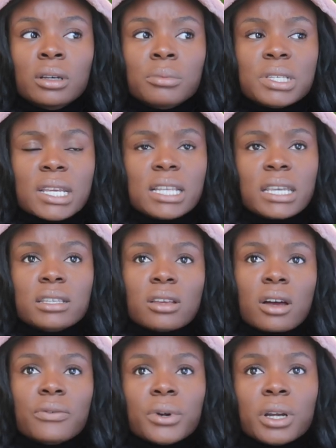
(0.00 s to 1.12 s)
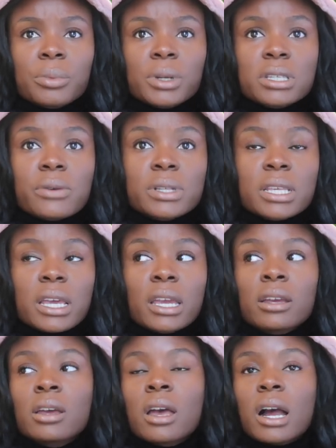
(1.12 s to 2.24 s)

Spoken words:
besides like software companies, I would say,